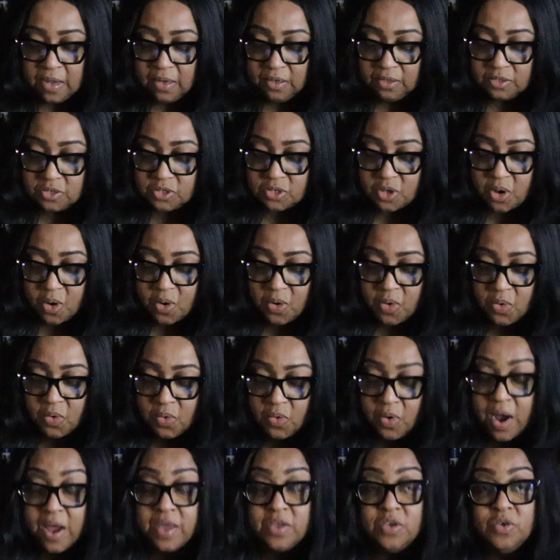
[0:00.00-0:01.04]

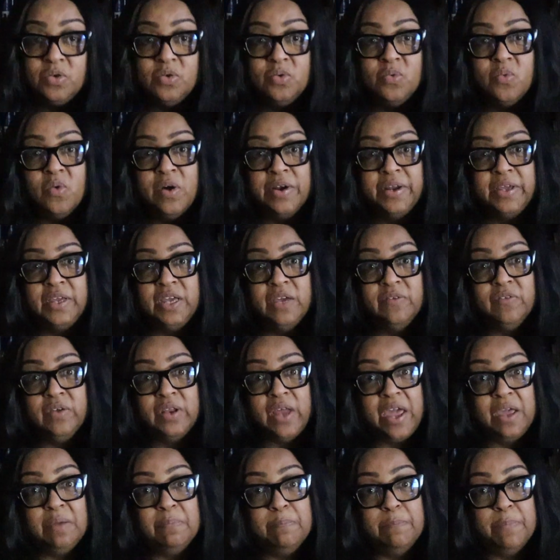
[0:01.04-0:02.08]
So you want to give it
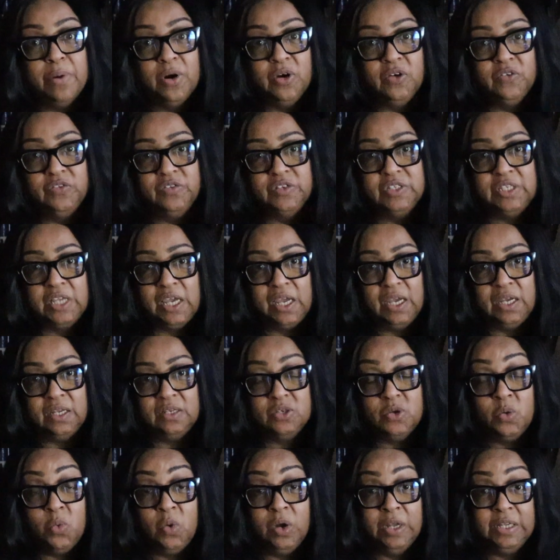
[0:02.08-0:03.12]
a birth
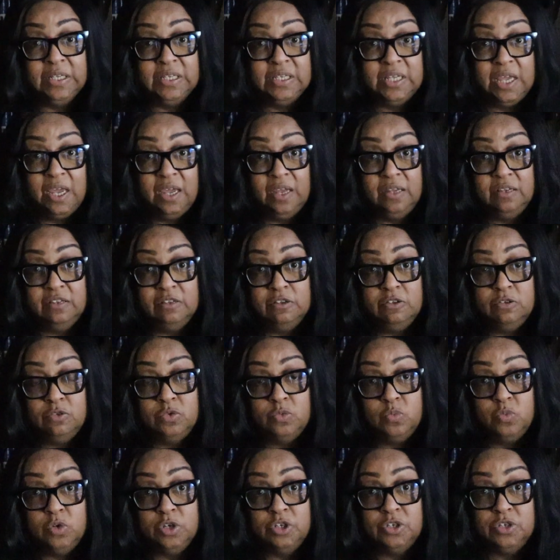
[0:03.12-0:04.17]
date. What date
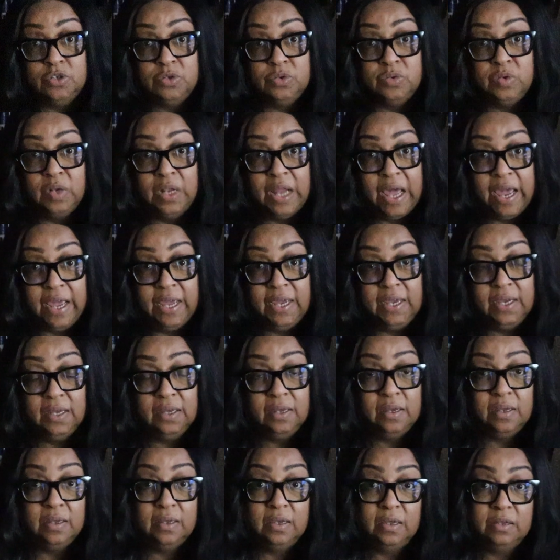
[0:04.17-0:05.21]
would you like
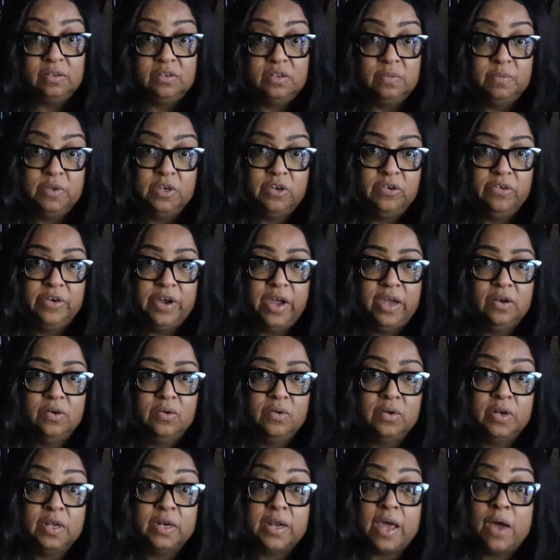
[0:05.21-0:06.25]
it to be created
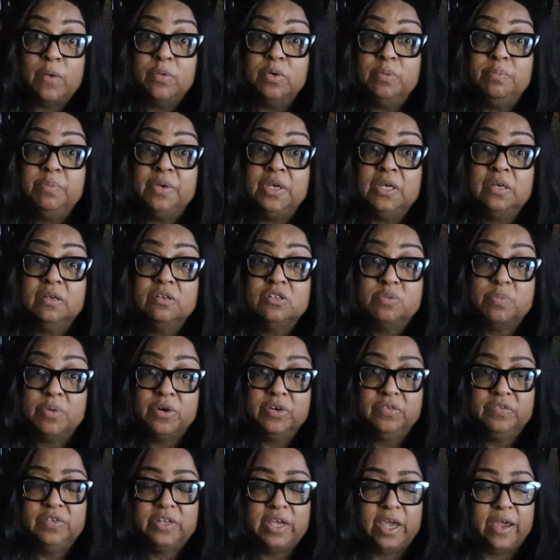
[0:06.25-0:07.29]
on? And that would be its
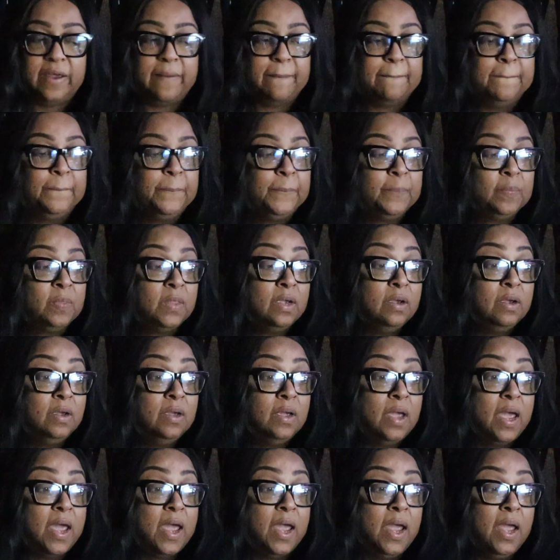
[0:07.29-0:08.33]
birth date.
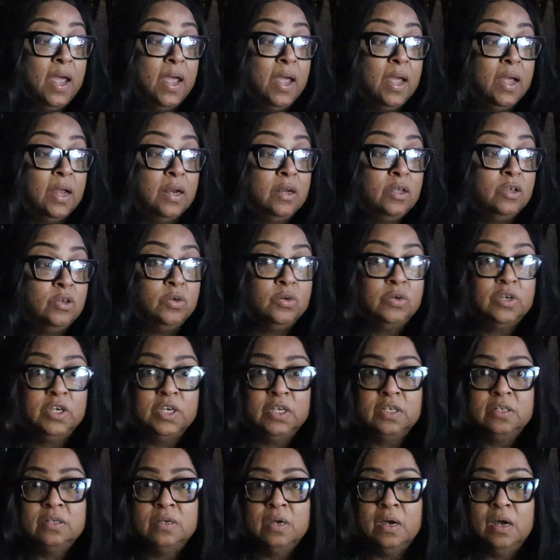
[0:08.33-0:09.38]
And you
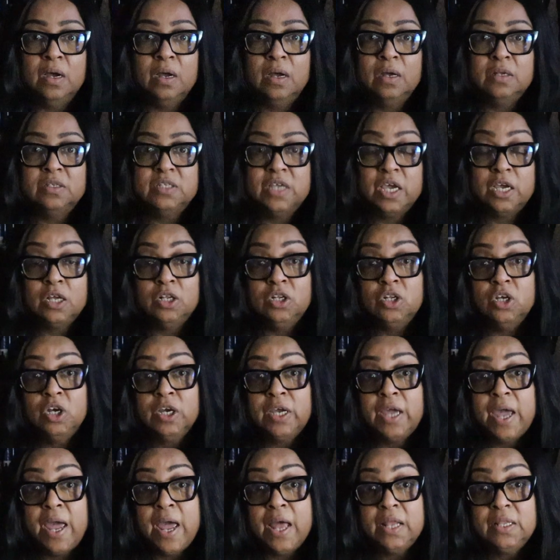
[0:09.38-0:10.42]
can take a
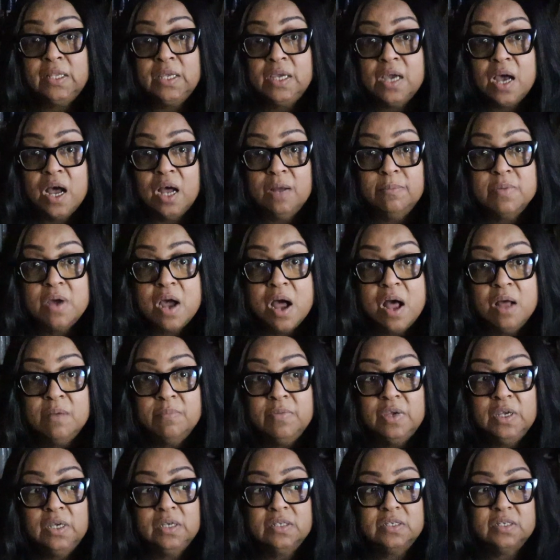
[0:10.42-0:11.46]
look at the
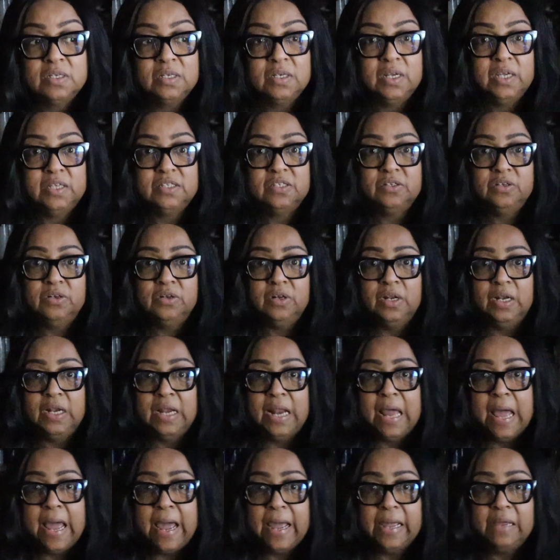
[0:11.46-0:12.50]
upcoming celestial
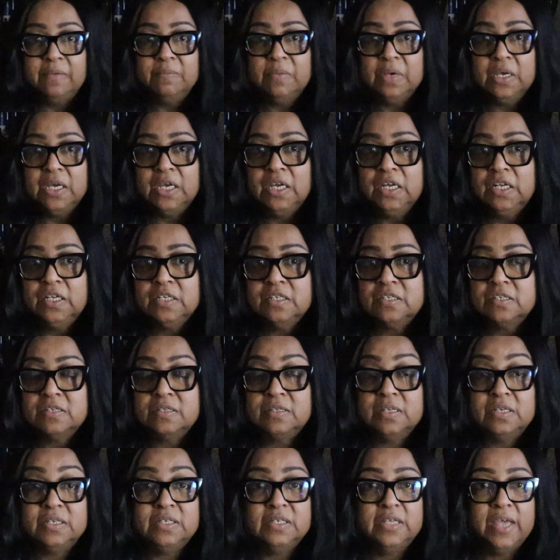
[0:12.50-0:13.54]
alignments,
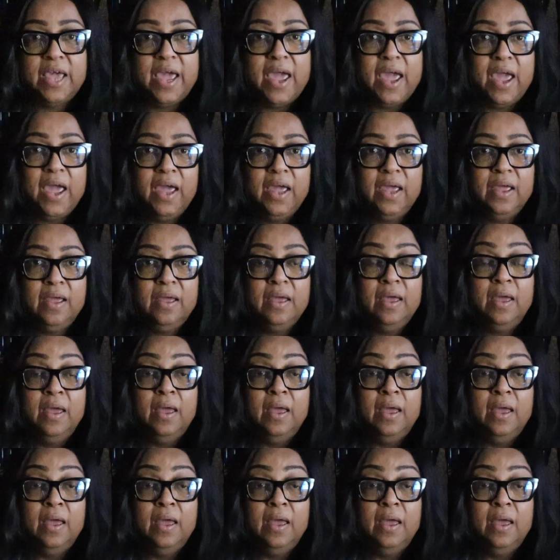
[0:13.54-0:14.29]
the day.